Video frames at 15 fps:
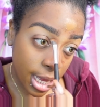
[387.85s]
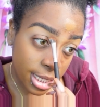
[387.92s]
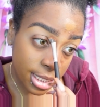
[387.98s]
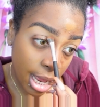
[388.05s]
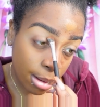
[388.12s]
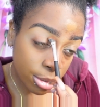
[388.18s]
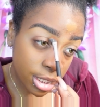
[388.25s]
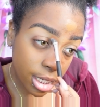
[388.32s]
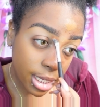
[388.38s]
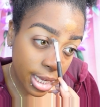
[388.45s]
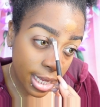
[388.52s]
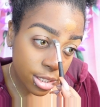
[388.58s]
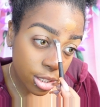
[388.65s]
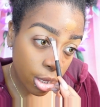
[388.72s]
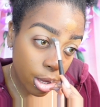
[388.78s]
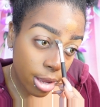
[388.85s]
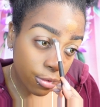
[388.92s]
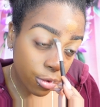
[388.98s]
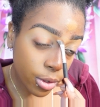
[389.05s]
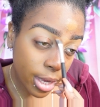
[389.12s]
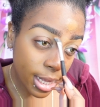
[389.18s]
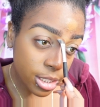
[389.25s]
I said, I'm just gonna cancel it. If
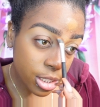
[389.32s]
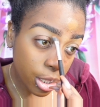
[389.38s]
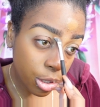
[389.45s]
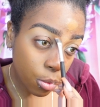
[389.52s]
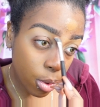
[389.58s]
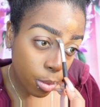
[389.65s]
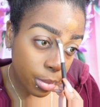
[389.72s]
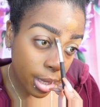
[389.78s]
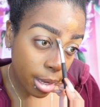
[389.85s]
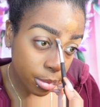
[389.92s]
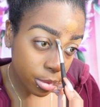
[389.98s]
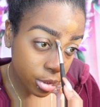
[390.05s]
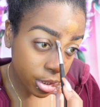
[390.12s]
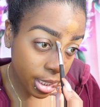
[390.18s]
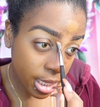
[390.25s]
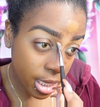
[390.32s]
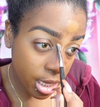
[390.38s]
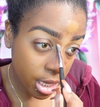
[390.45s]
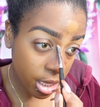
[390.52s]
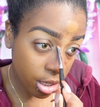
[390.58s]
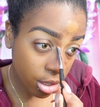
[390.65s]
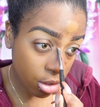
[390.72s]
you cancel it, you won't be able to get
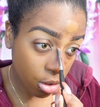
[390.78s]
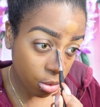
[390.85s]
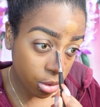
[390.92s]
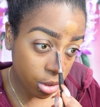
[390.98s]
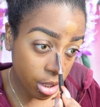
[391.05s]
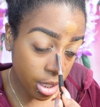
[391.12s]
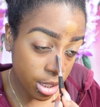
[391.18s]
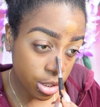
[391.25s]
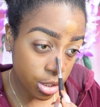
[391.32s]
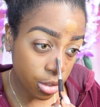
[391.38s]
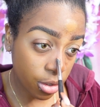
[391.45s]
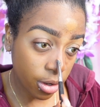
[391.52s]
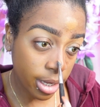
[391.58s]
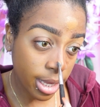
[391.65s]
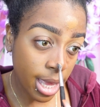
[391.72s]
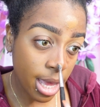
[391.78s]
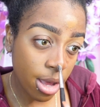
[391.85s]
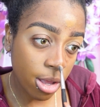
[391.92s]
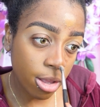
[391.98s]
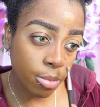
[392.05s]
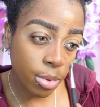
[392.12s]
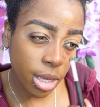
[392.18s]
into your
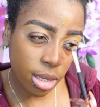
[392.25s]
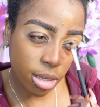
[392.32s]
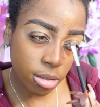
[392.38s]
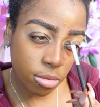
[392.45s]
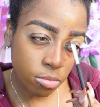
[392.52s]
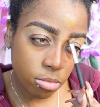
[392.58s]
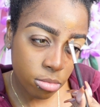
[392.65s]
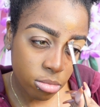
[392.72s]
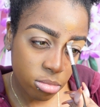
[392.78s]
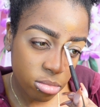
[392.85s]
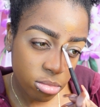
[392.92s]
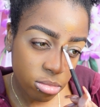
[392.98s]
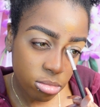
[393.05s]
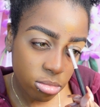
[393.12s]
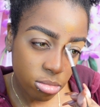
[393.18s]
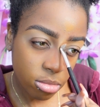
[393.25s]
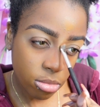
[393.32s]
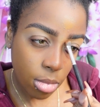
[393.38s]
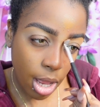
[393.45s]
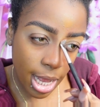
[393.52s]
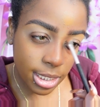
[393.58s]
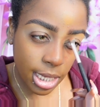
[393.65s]
account. I'm like,
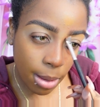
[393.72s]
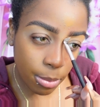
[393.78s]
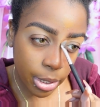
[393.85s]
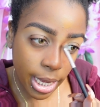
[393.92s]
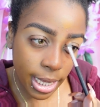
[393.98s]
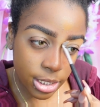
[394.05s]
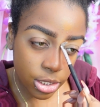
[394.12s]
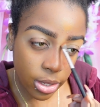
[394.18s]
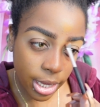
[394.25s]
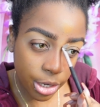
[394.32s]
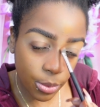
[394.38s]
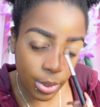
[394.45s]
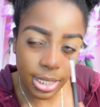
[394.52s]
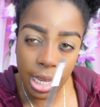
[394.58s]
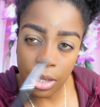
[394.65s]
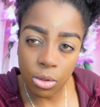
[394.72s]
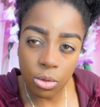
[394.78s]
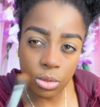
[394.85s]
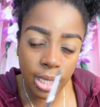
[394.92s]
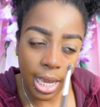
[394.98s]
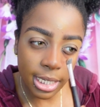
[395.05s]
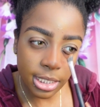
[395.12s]
I said, I'm gonna cancel it anyways. I
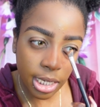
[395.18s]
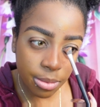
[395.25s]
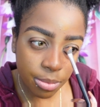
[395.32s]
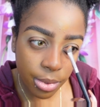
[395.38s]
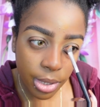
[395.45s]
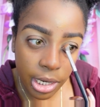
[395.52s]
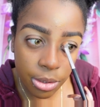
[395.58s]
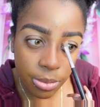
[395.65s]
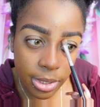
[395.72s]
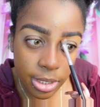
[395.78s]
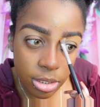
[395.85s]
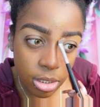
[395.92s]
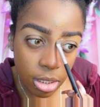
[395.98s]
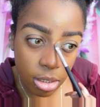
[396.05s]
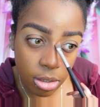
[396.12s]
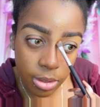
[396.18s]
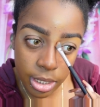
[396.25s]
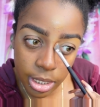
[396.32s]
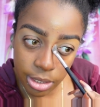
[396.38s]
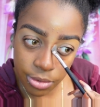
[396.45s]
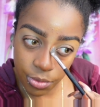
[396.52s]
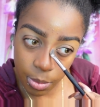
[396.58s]
use Cash App anyway, so it
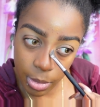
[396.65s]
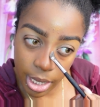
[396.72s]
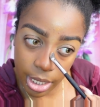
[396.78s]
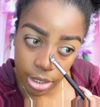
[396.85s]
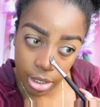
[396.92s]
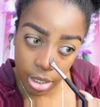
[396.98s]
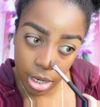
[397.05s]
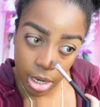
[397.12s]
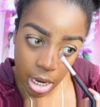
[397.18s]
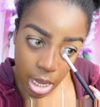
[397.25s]
doesn't even matter.